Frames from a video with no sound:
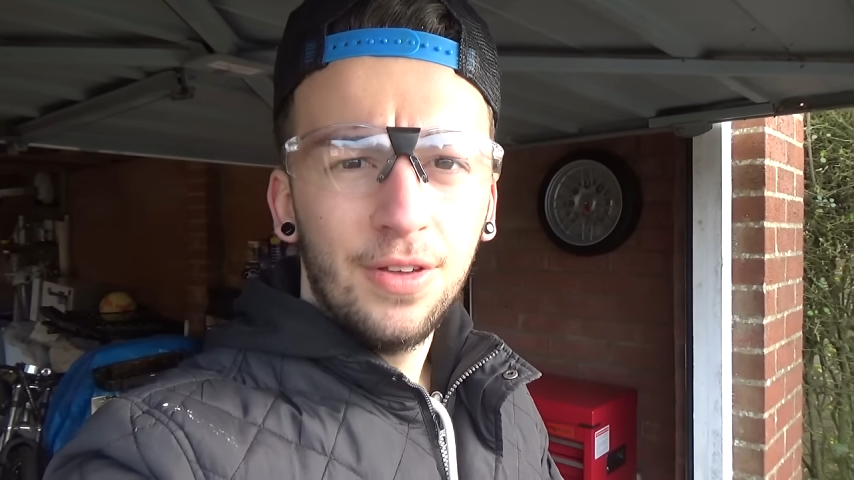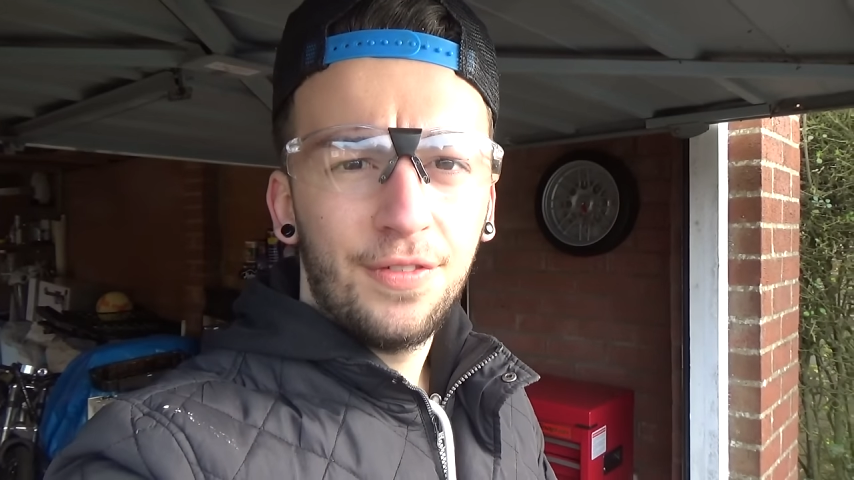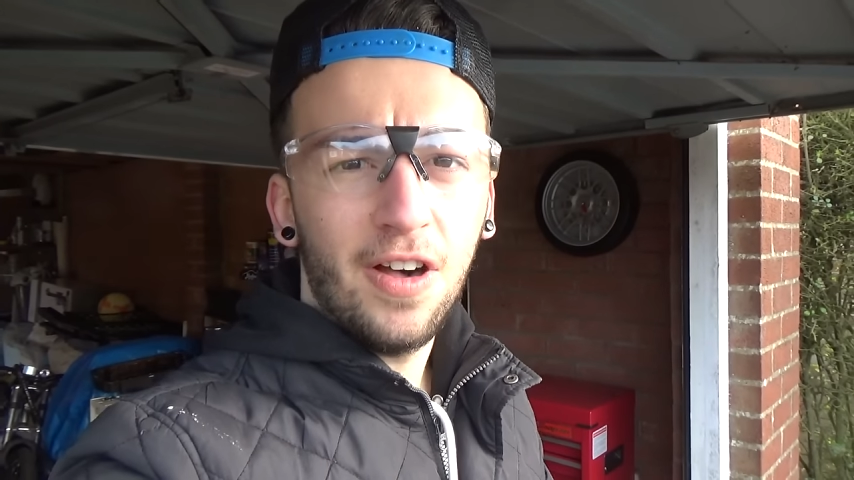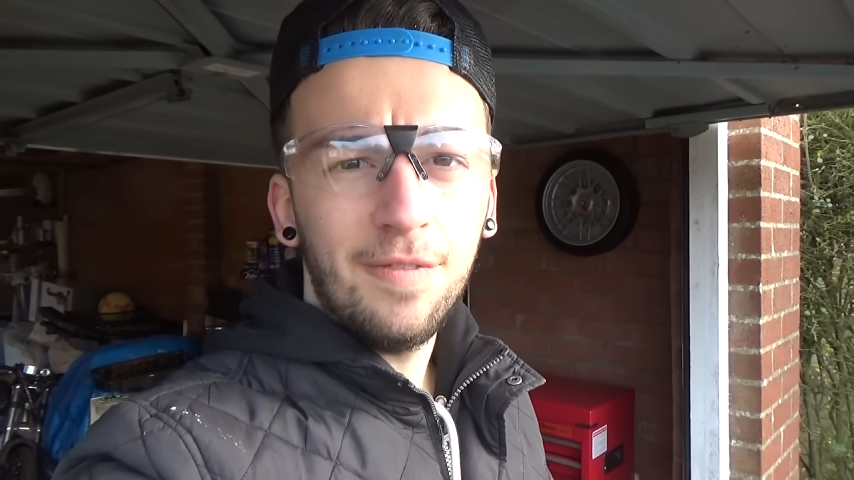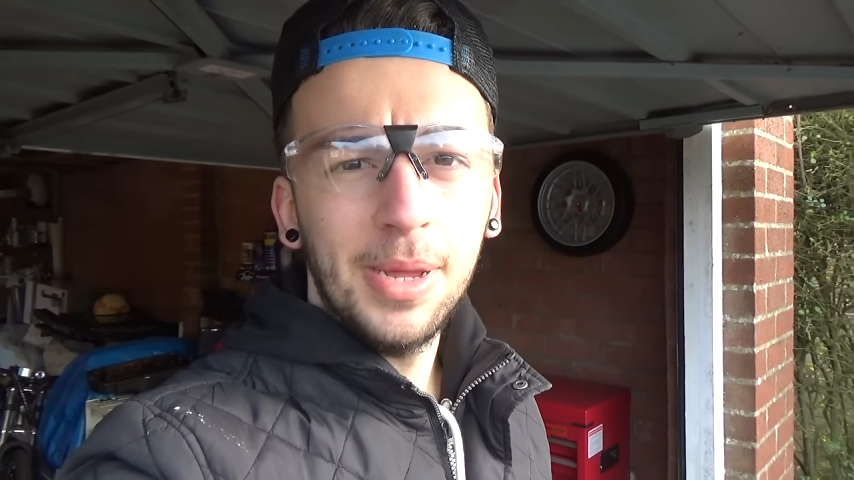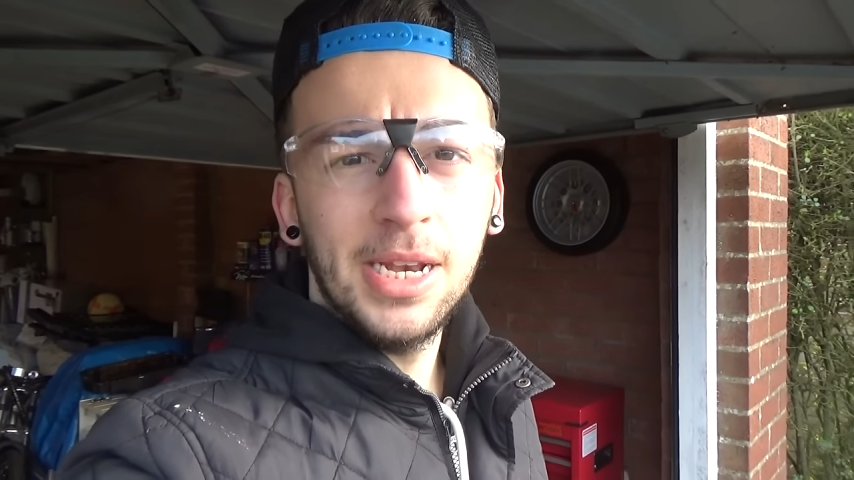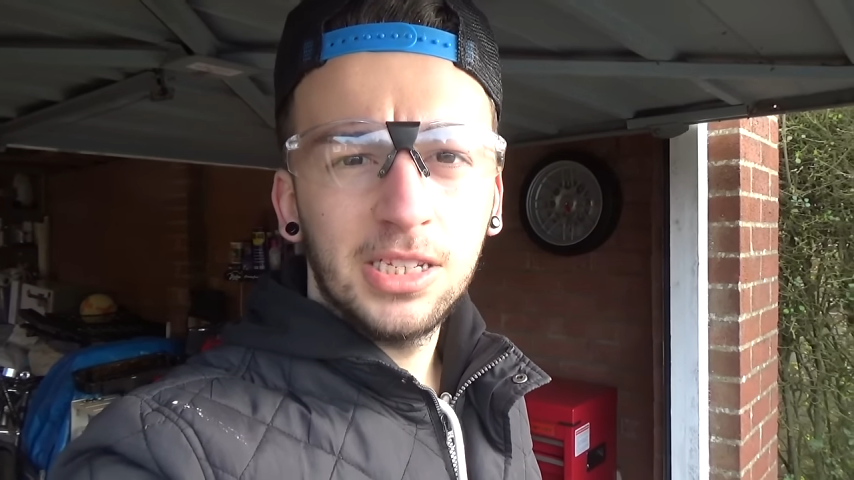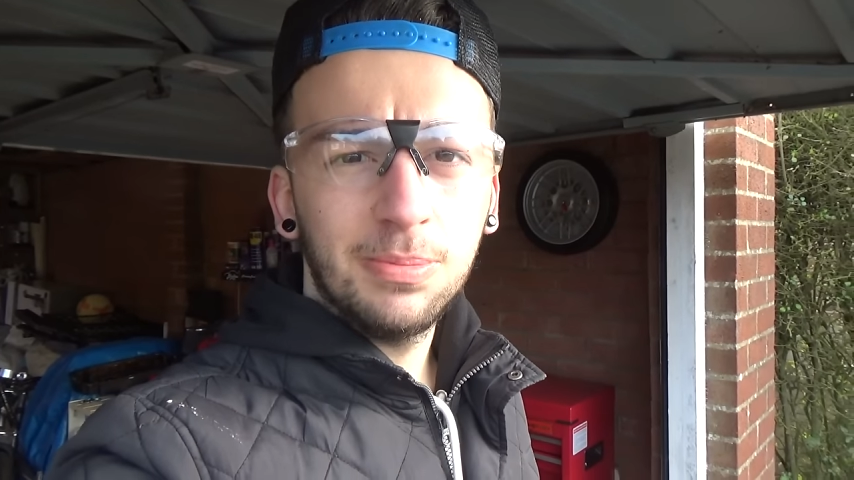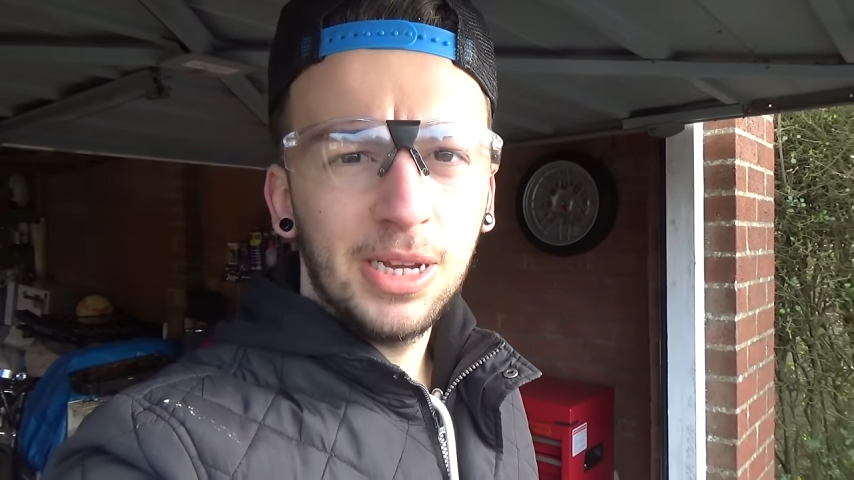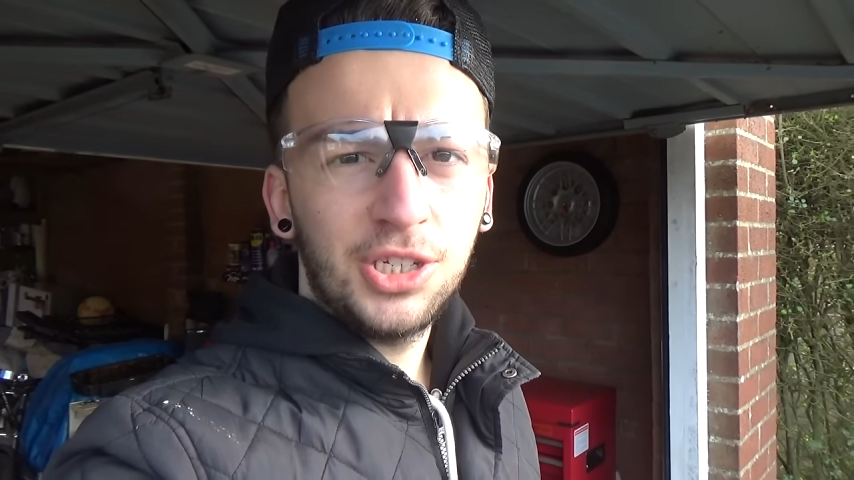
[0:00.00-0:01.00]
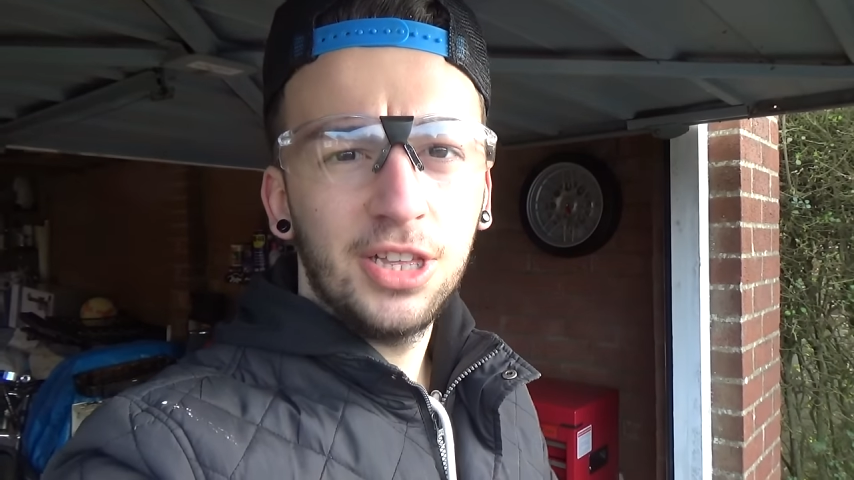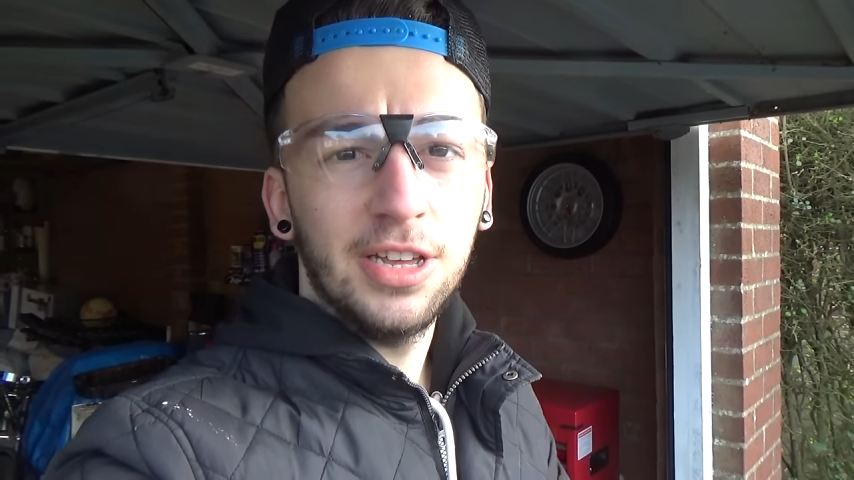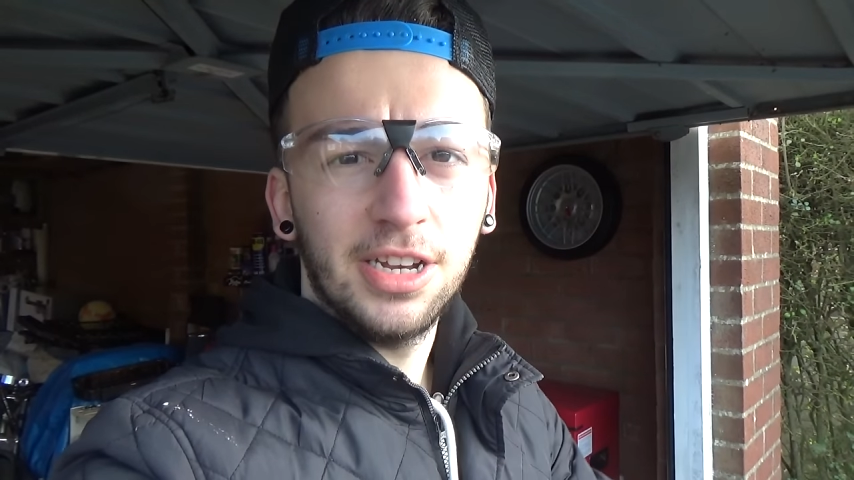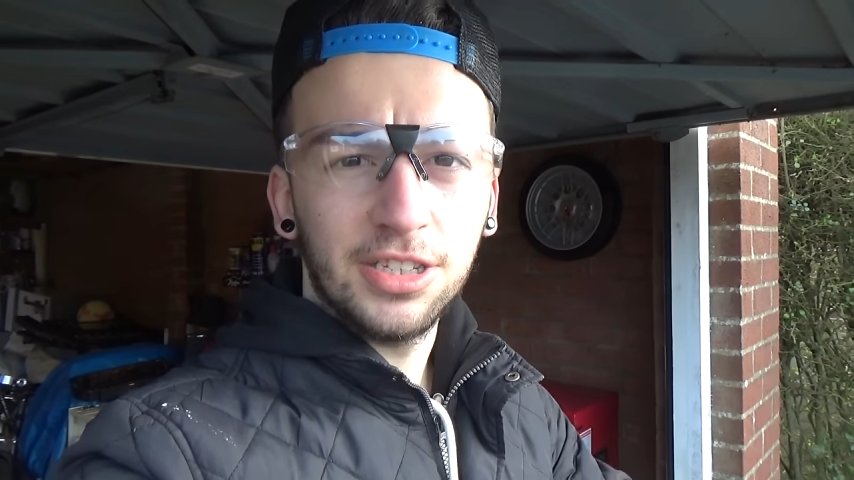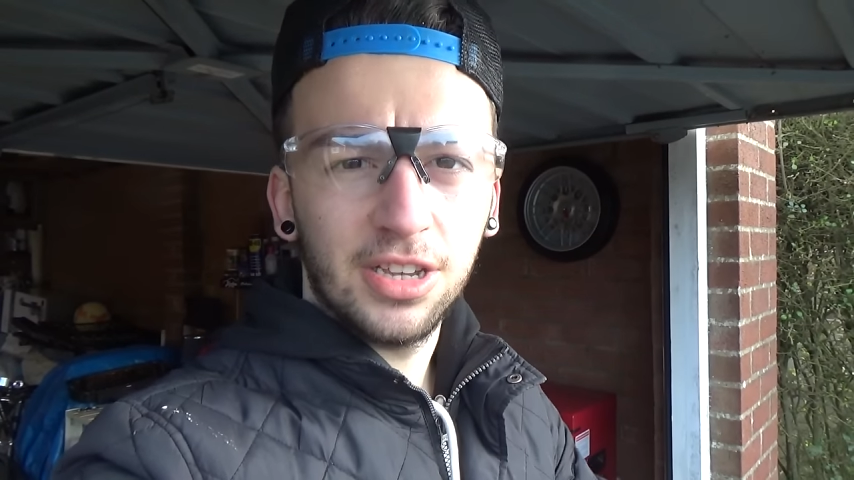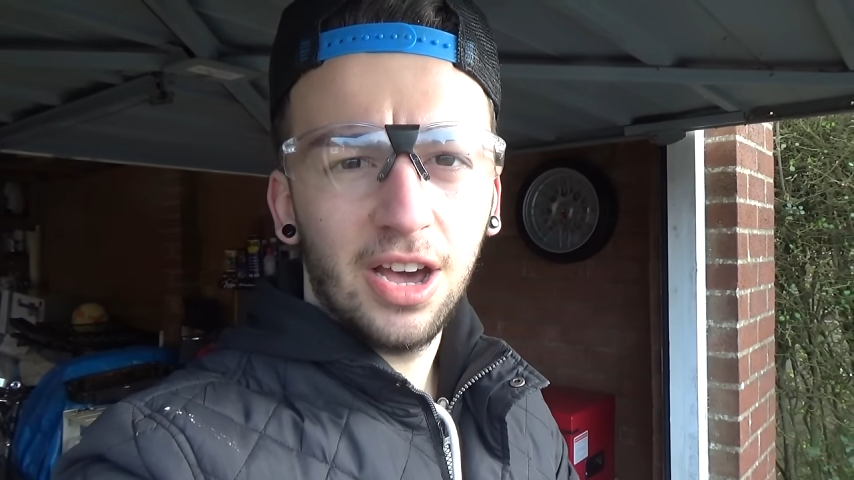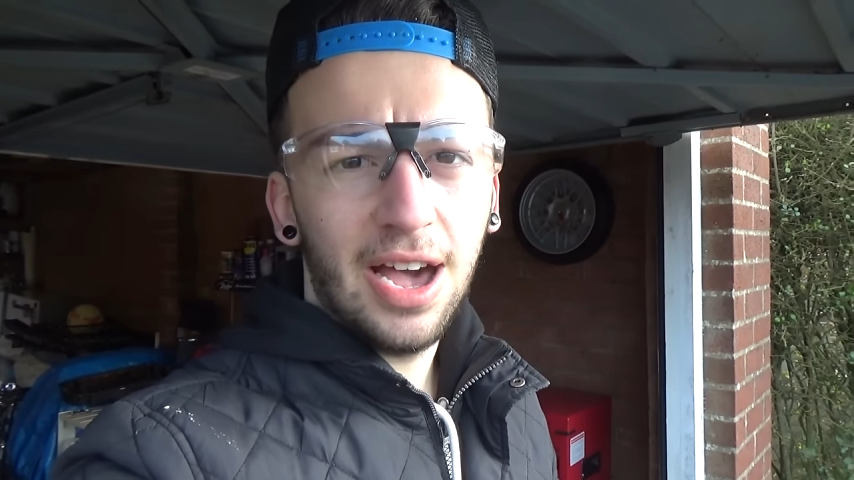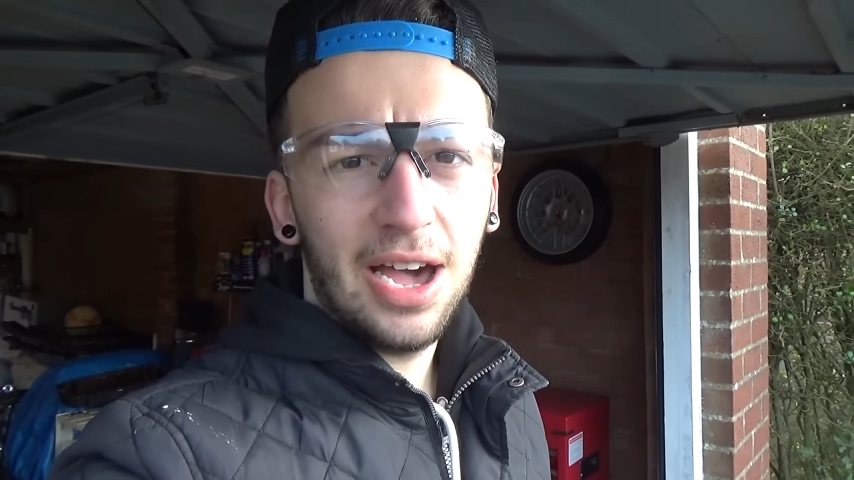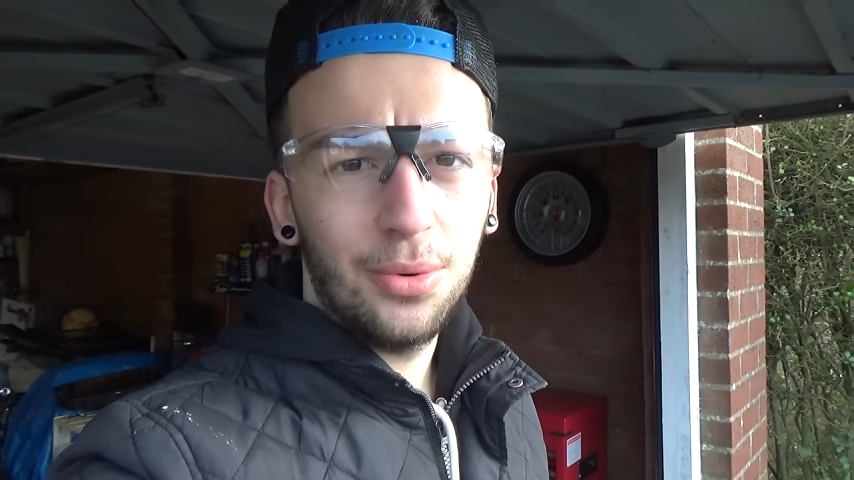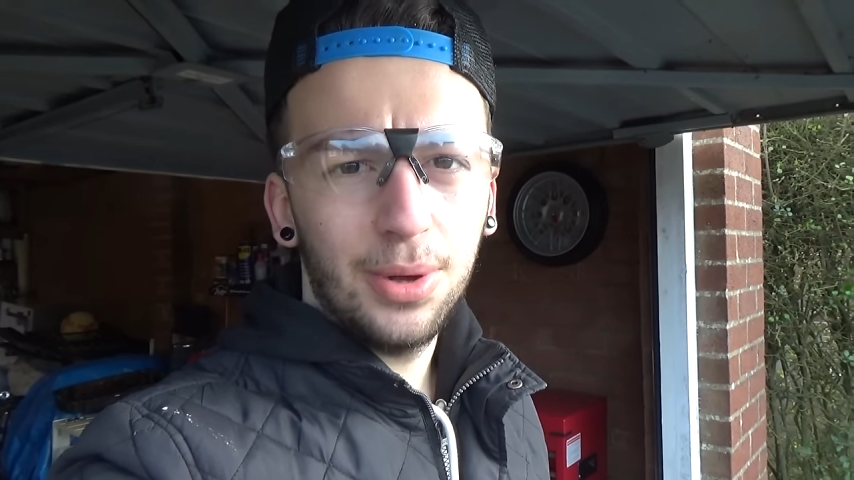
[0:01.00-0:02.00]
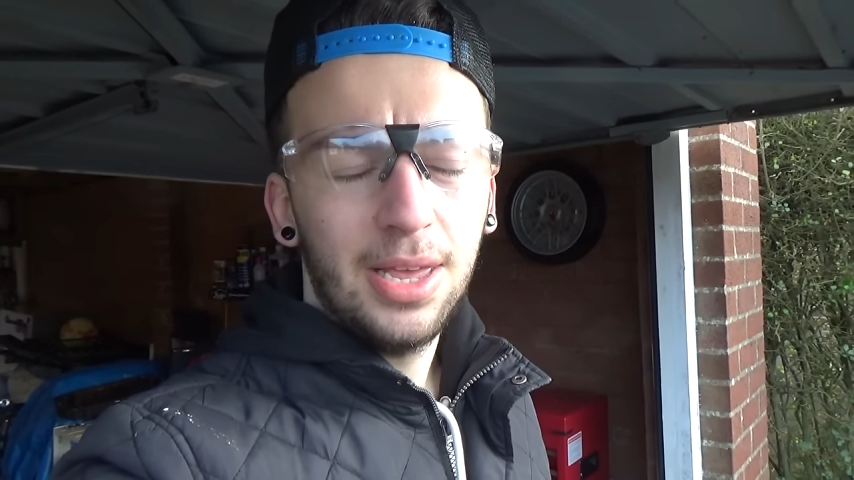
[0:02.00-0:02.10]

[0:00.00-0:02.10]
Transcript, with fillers: 5 minutes, make sure that it doesn't cut out.